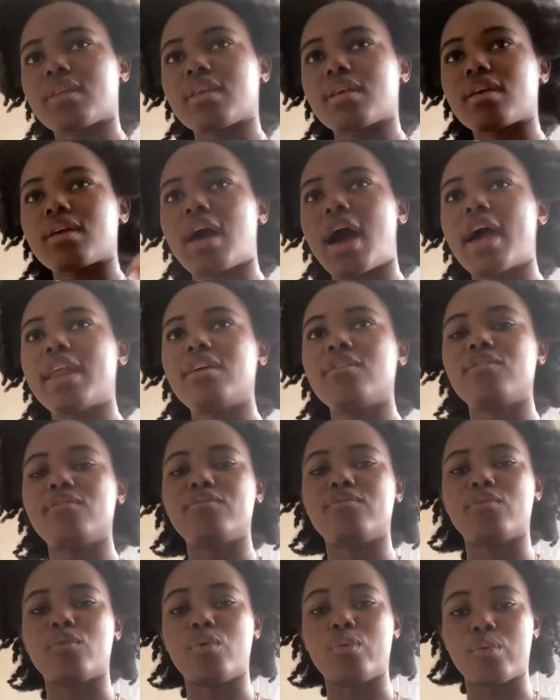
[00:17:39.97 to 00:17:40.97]
kind
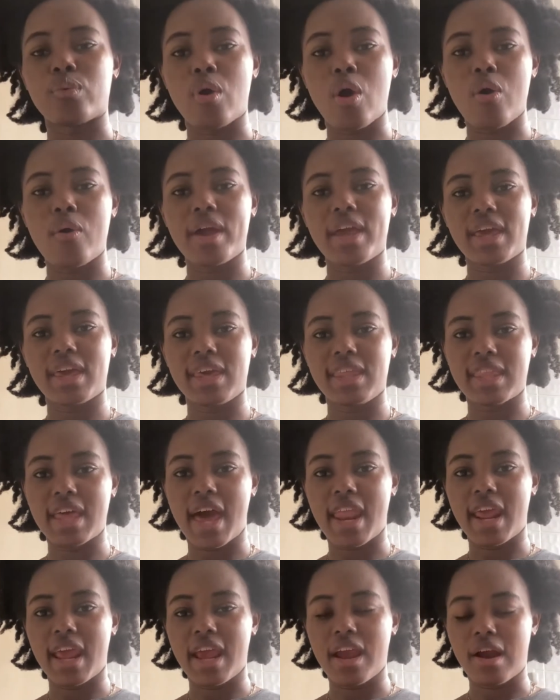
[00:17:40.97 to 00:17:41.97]
of growing in
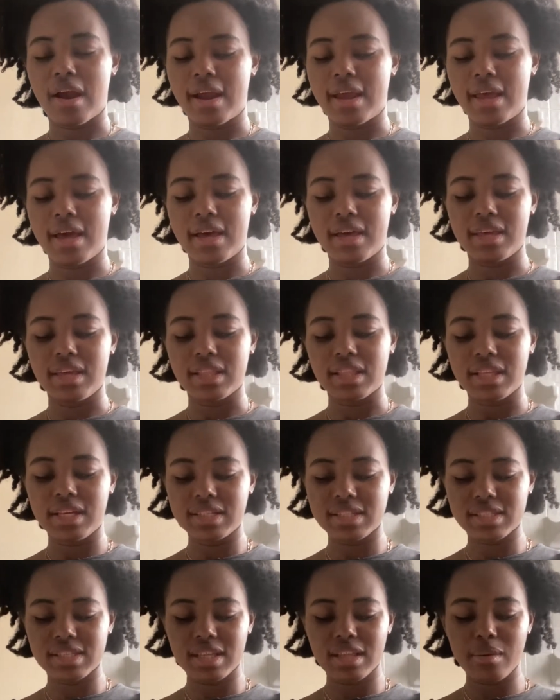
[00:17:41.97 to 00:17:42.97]
that area, at
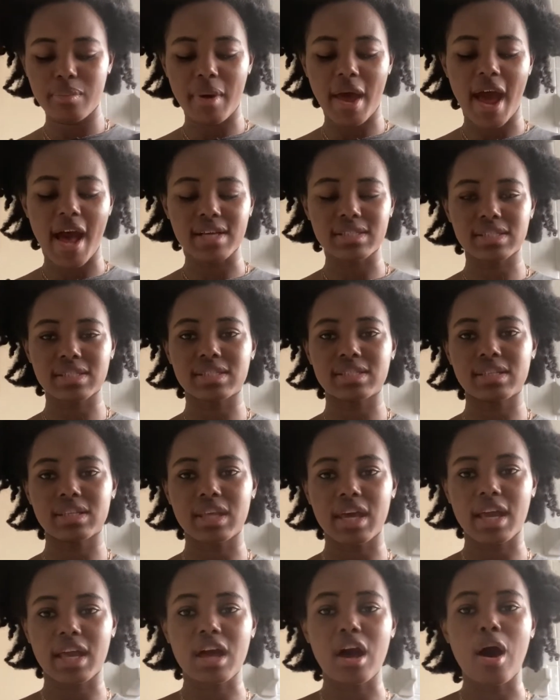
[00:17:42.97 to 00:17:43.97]
least in the past
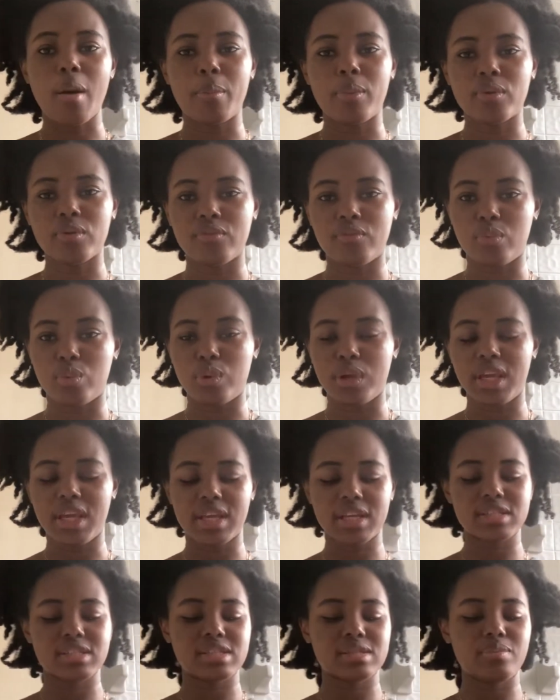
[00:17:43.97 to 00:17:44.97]
like couple of
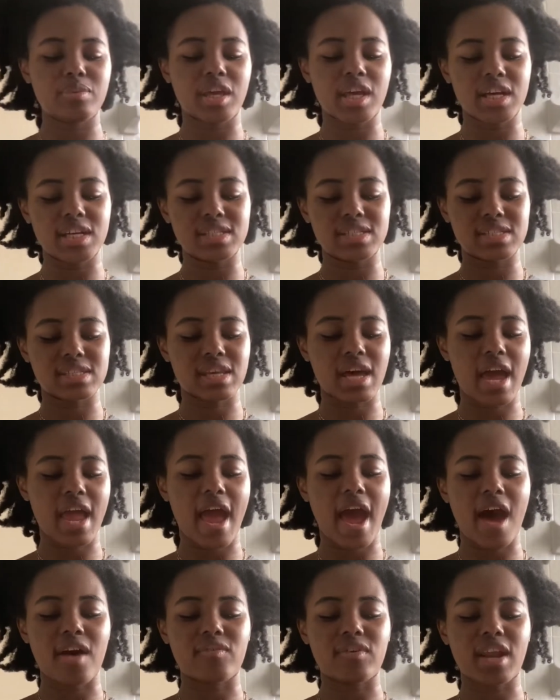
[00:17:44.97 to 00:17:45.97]
weeks, because I
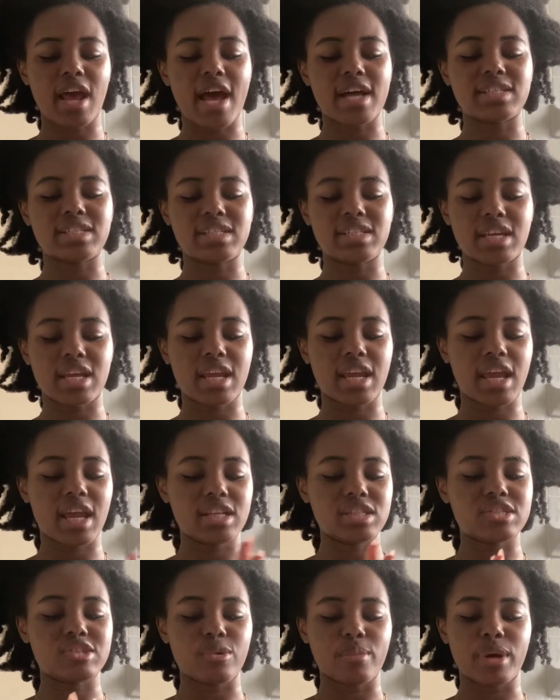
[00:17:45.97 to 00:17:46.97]
haven't had to
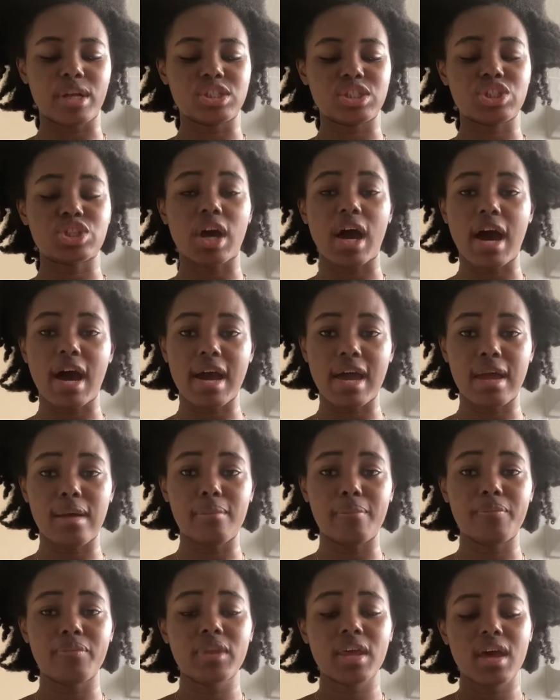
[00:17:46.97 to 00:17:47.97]
dedicate so much
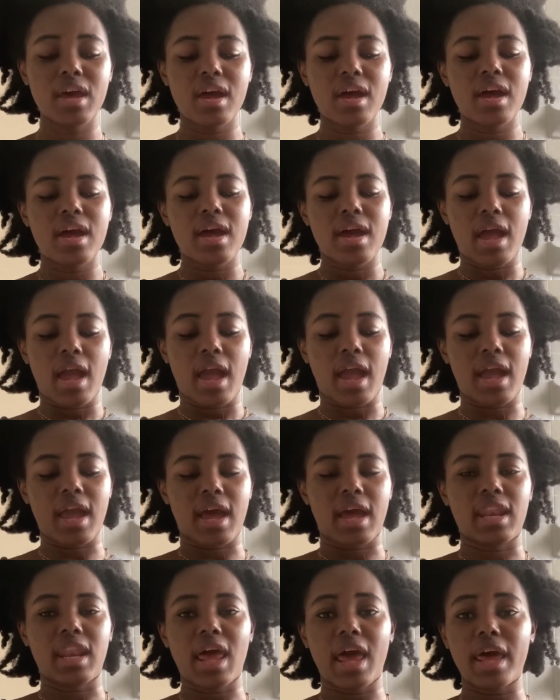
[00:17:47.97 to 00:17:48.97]
time
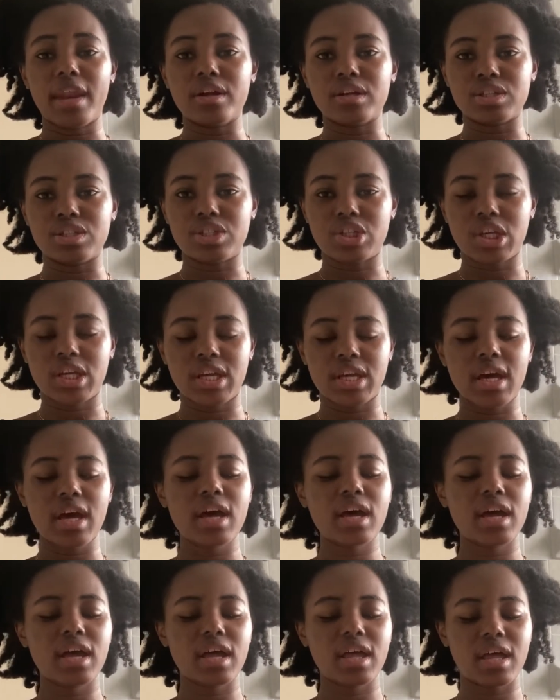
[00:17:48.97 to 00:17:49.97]
and energy
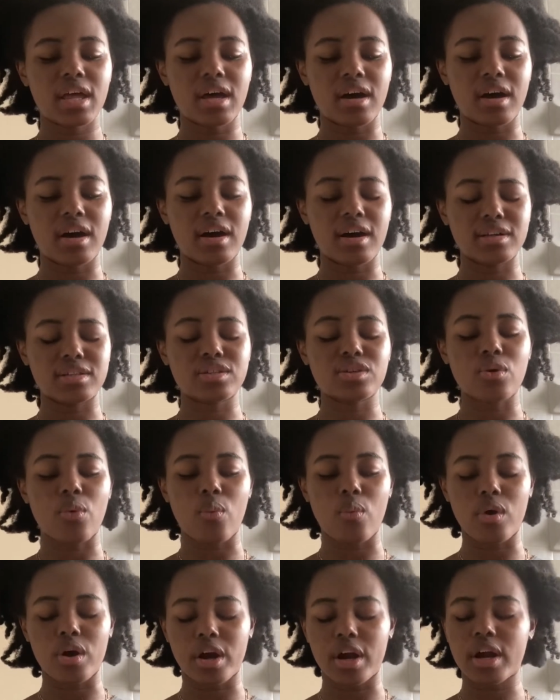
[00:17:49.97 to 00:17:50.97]
to
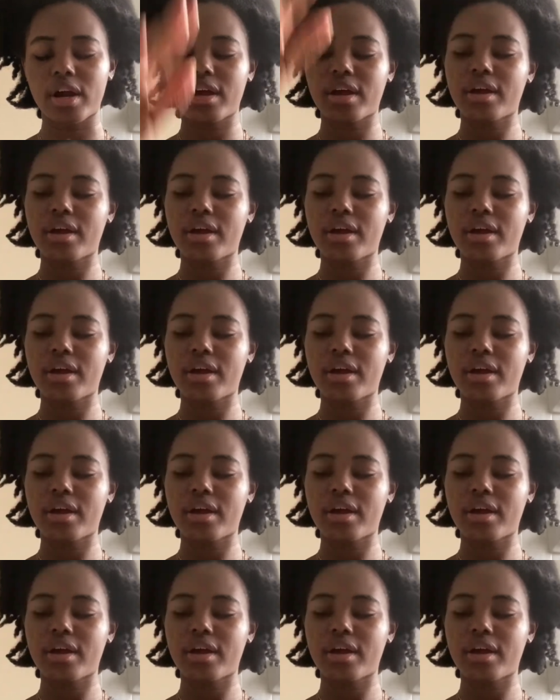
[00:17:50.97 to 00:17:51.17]
work.